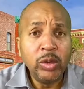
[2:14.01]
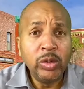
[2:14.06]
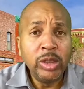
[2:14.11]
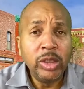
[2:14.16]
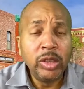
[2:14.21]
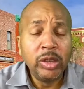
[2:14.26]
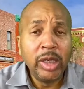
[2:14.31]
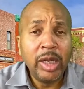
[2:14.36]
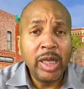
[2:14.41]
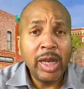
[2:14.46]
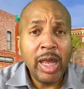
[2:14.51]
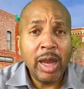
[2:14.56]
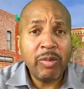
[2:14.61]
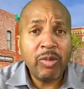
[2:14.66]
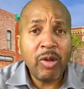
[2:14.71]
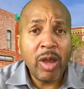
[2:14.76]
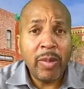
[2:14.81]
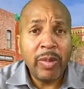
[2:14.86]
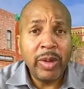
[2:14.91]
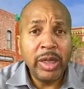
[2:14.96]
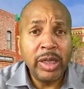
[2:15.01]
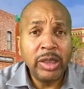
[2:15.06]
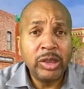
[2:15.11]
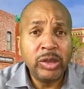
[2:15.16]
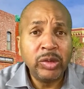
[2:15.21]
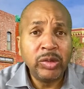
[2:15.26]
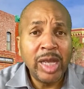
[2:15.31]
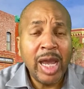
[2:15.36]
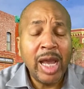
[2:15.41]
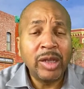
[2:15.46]
you're looking at probably
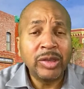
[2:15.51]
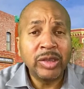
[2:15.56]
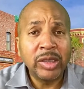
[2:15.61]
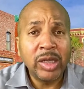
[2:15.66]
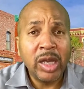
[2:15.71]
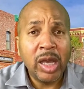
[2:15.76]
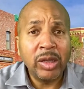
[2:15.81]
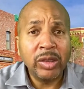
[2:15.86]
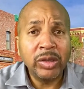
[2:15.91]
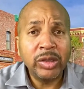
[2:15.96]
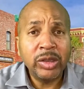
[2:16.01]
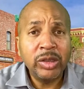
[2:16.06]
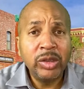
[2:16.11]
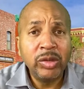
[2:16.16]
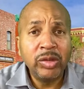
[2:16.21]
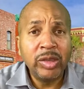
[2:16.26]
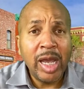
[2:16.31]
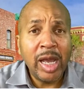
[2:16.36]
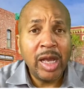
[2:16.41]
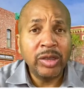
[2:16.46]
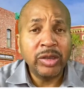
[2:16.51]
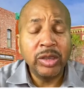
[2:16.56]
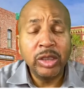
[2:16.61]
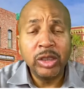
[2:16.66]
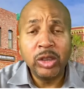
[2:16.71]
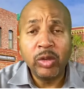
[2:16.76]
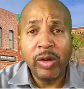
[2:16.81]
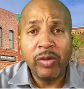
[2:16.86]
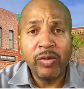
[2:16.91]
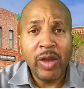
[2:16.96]
$2,000,
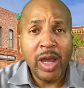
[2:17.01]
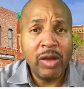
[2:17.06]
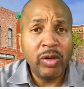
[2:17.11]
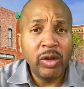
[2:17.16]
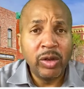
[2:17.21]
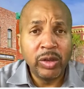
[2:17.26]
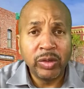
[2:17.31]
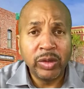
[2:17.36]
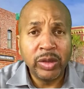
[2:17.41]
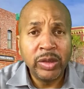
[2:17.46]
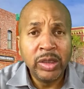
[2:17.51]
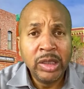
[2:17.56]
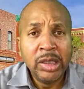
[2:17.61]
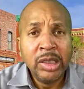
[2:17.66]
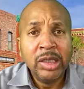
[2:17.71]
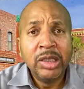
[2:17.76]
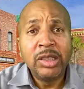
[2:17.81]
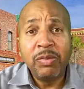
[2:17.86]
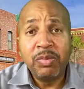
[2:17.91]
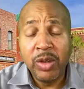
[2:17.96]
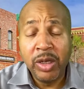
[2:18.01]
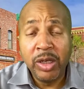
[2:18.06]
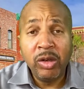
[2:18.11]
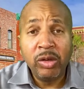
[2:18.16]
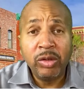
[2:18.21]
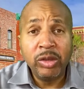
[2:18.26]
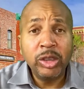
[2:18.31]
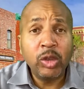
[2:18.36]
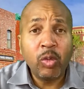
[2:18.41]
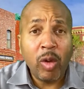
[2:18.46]
$2,000 to $2,500, depending
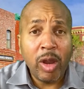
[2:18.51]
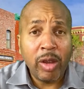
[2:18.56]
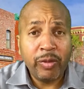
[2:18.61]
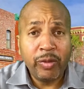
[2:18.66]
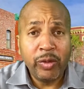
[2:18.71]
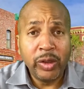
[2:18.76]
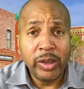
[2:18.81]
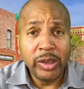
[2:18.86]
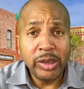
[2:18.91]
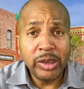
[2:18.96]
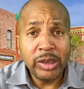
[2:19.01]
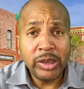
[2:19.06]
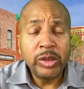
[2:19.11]
on the square footage.